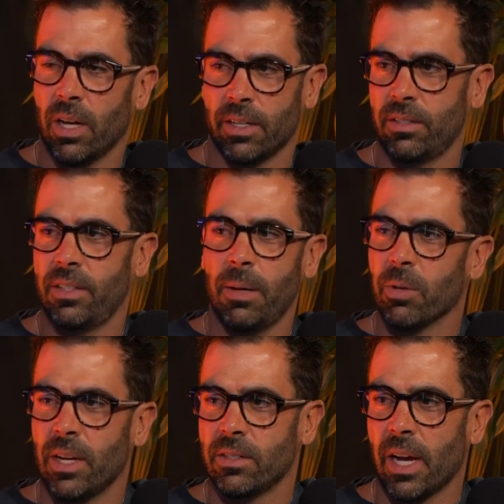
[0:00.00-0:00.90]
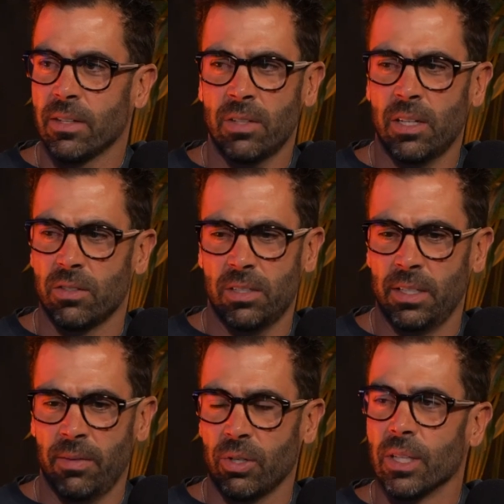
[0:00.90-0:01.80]
on a stabilized asset is
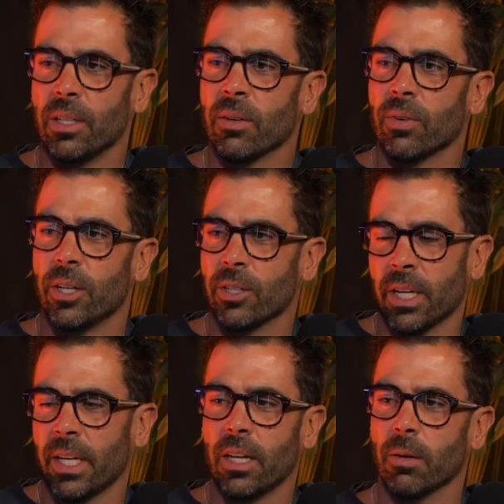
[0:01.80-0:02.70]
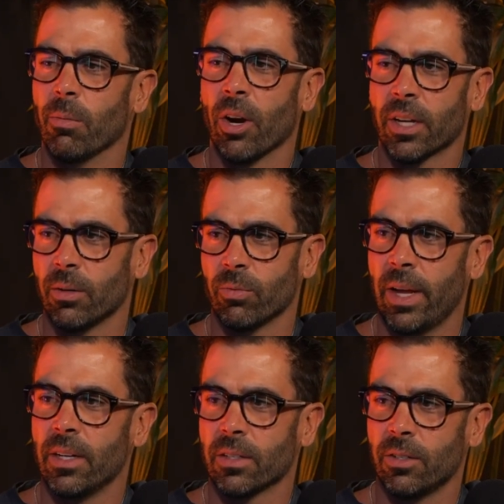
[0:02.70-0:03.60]
significantly different. You're going to get a market
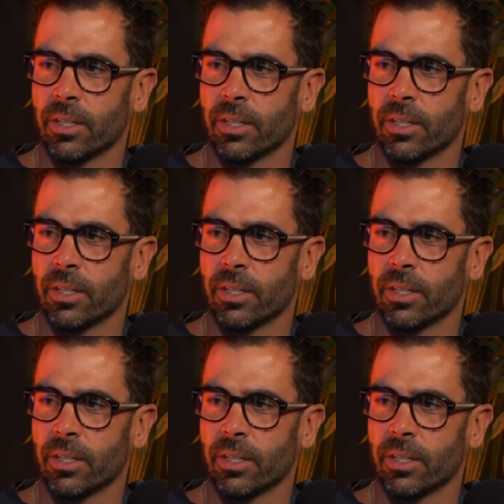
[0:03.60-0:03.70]
rent.